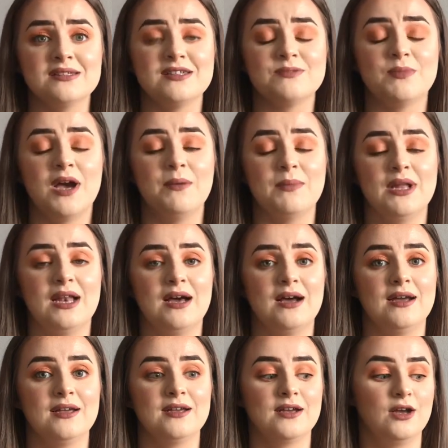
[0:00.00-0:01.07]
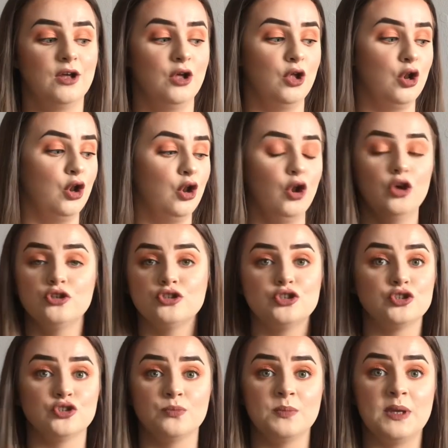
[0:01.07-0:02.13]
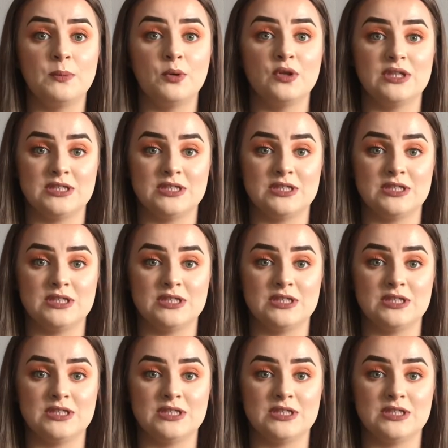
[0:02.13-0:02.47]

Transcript: This might be like lots to some people,